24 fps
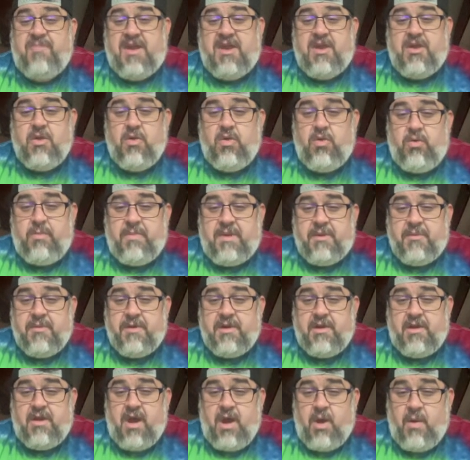Be cool, be
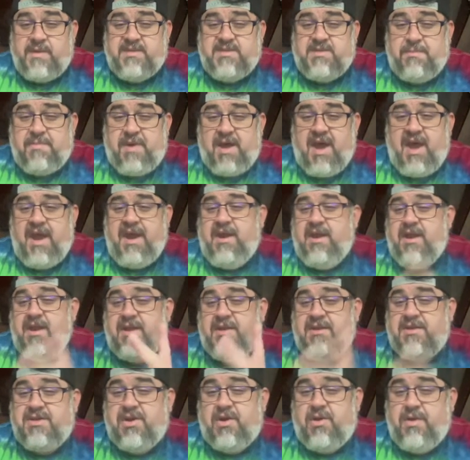real, always abide,
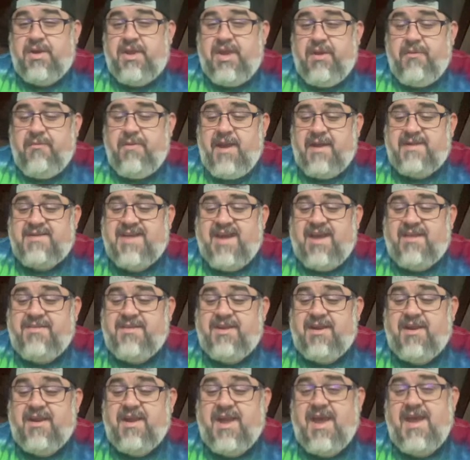and don't get wrecked out
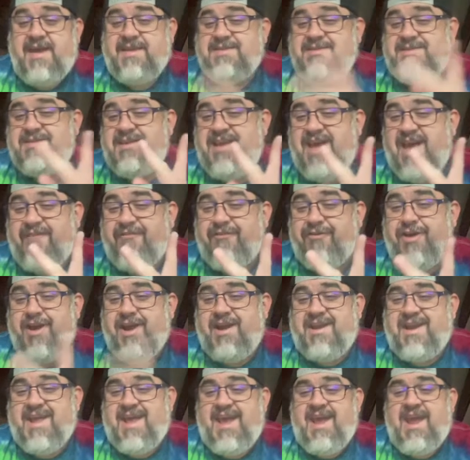there, guys. Have a
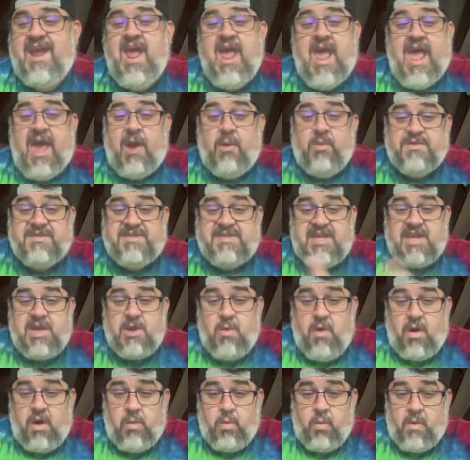great day, and we'll see
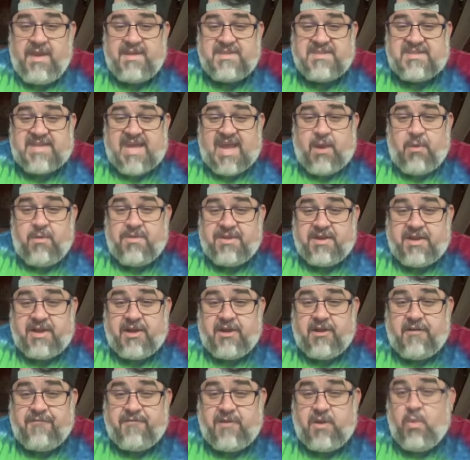you on Wednesday with an
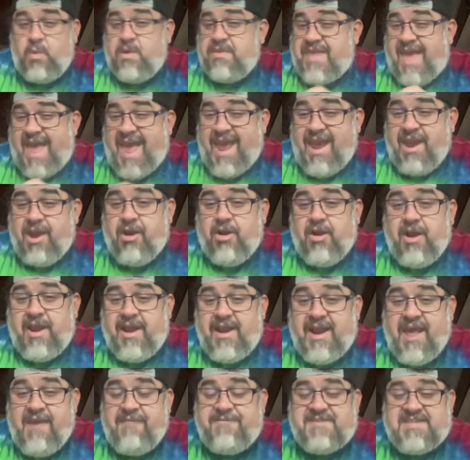interview with Acre
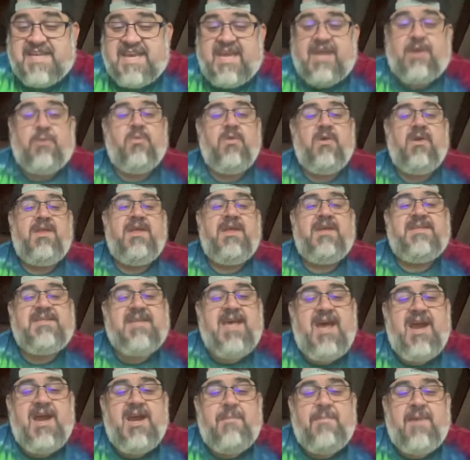NFT. Really
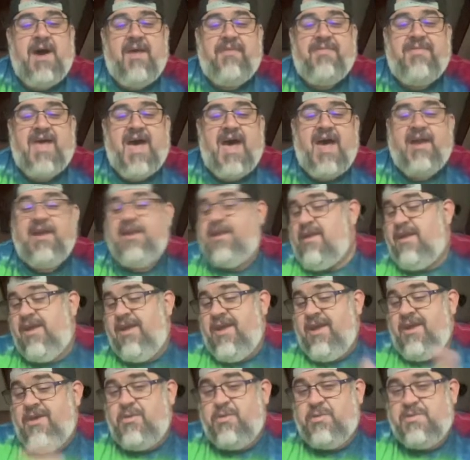excited about that.
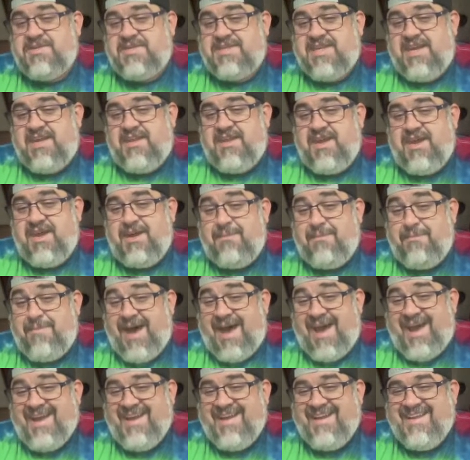We'll see you then. Bye.